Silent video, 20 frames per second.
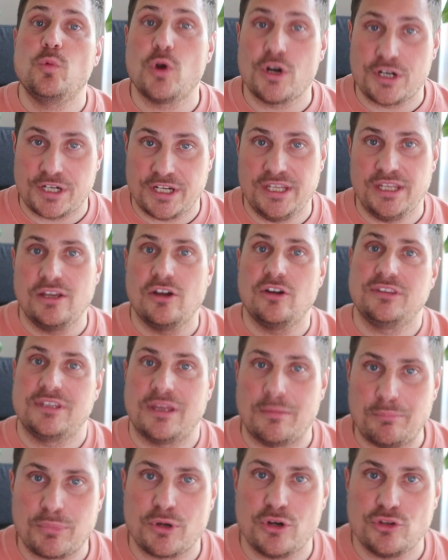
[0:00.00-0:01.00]
working on
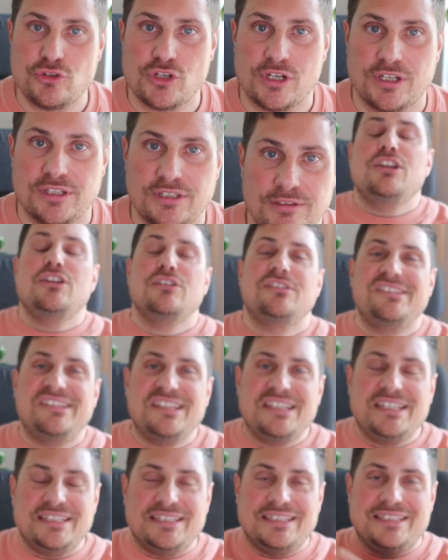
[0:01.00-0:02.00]
that project. You
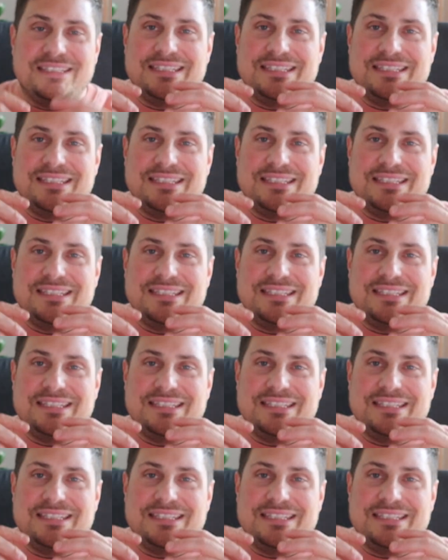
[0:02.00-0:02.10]
see,